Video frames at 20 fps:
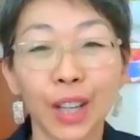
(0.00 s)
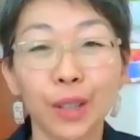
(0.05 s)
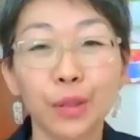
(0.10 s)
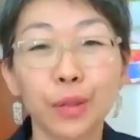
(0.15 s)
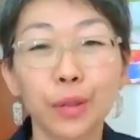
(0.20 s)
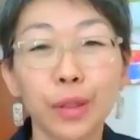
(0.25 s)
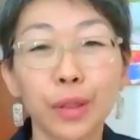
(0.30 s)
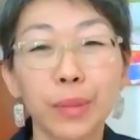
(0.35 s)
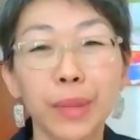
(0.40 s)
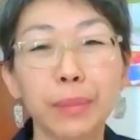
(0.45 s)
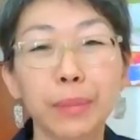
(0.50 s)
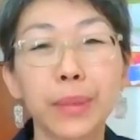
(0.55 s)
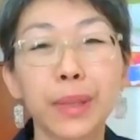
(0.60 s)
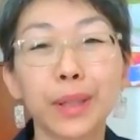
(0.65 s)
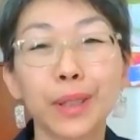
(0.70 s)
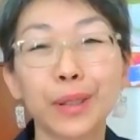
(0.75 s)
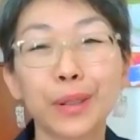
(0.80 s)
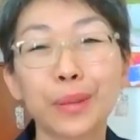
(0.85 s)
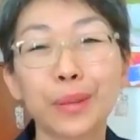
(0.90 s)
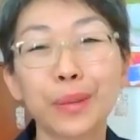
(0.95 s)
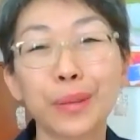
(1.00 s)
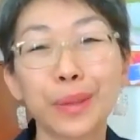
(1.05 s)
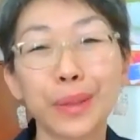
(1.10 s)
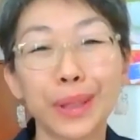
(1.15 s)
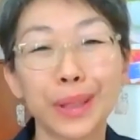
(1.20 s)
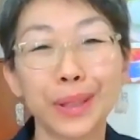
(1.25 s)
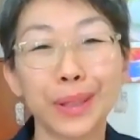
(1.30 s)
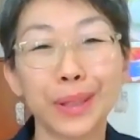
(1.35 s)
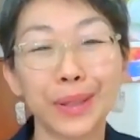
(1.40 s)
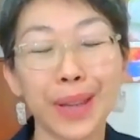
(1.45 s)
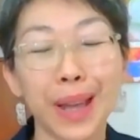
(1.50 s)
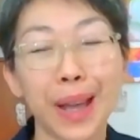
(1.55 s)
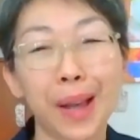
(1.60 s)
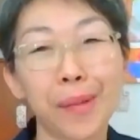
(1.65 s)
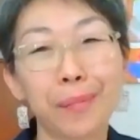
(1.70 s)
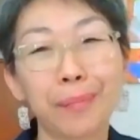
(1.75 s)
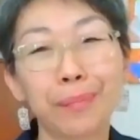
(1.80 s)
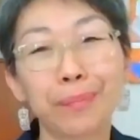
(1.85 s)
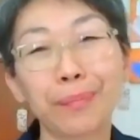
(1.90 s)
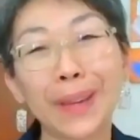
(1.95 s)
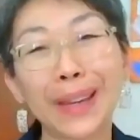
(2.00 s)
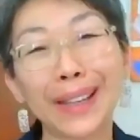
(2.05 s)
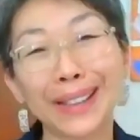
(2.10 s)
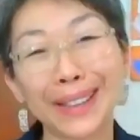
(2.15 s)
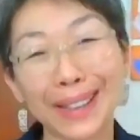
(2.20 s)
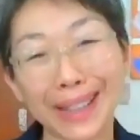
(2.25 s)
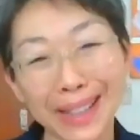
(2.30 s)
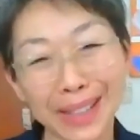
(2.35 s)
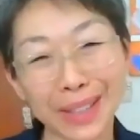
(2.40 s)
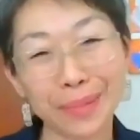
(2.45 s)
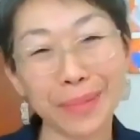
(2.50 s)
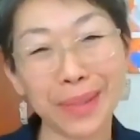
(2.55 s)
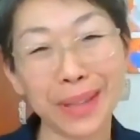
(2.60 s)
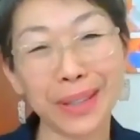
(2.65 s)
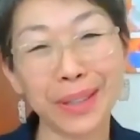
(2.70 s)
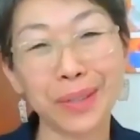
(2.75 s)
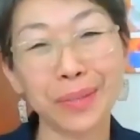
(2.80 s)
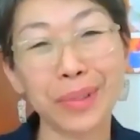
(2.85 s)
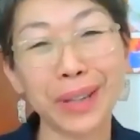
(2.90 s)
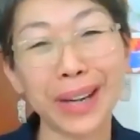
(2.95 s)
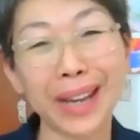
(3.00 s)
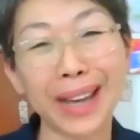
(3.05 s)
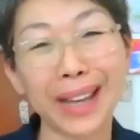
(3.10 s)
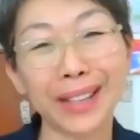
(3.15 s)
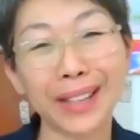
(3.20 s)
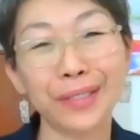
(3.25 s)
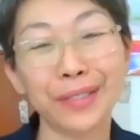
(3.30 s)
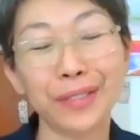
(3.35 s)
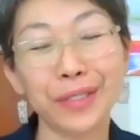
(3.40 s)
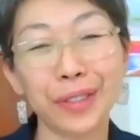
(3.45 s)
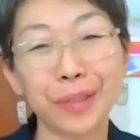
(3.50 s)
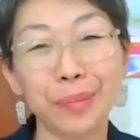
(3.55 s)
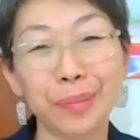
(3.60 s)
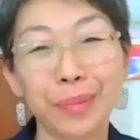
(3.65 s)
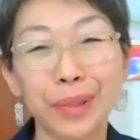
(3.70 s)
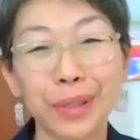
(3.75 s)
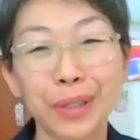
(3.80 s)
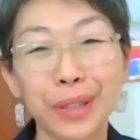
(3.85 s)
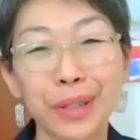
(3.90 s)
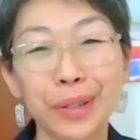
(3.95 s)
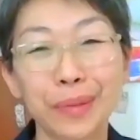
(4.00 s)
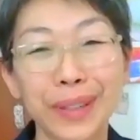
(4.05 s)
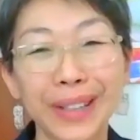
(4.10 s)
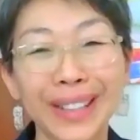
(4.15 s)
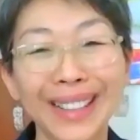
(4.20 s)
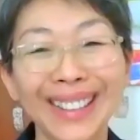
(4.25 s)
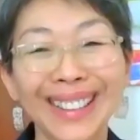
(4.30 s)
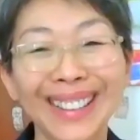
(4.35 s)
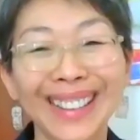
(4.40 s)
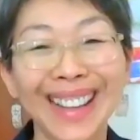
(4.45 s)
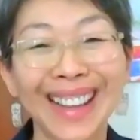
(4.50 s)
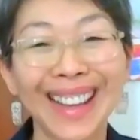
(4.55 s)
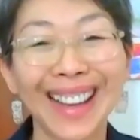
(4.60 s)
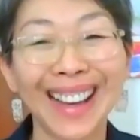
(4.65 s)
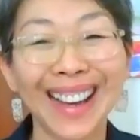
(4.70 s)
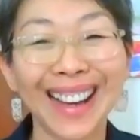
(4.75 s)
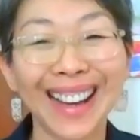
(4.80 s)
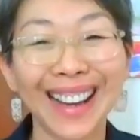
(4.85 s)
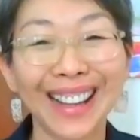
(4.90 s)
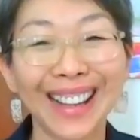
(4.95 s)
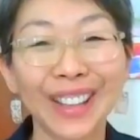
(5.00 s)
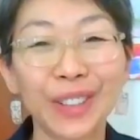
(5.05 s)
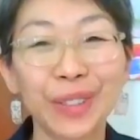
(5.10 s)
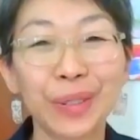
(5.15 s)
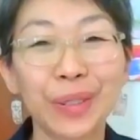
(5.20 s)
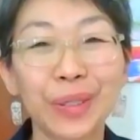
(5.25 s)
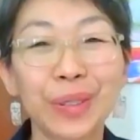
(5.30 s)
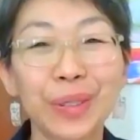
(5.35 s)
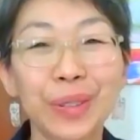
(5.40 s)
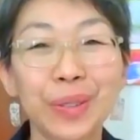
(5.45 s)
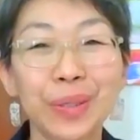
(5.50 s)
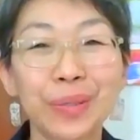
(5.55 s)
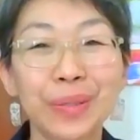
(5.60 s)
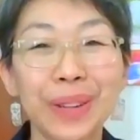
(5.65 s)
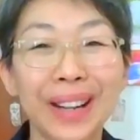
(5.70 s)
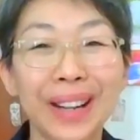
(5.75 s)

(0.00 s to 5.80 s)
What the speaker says: During my middle school years, my classmates would ask for a book to read. I used to